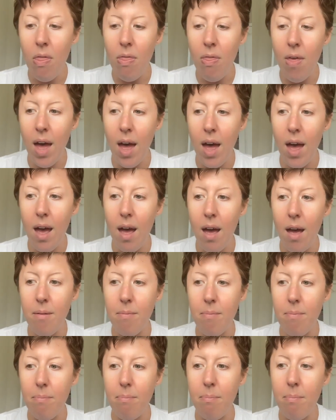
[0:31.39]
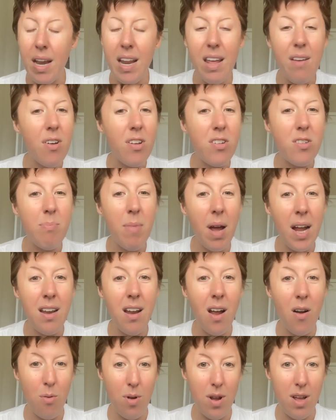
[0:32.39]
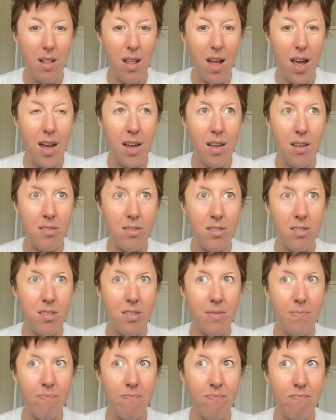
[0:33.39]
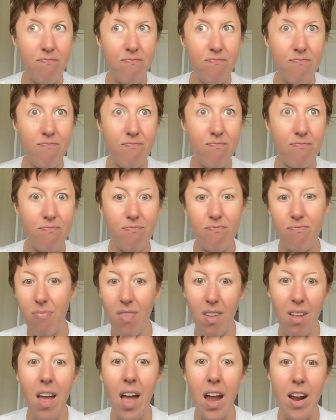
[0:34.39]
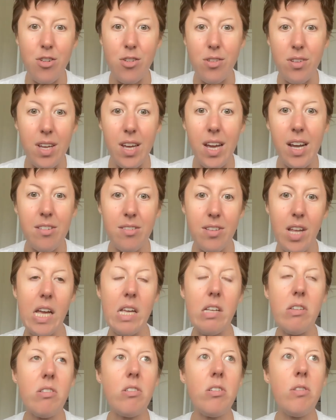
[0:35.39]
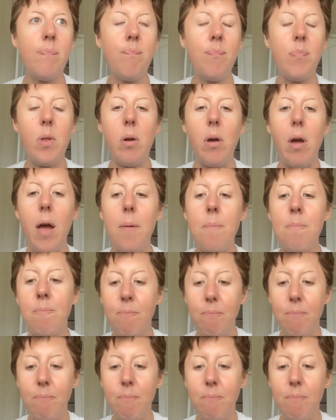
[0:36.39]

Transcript: that many of us might not realize actually exist. Okay.